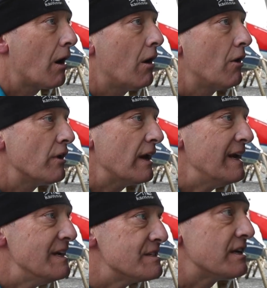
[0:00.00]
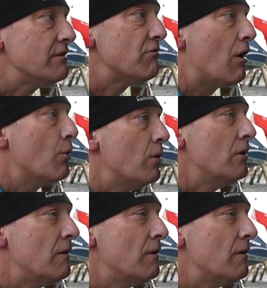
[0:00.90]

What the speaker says: can't easily roll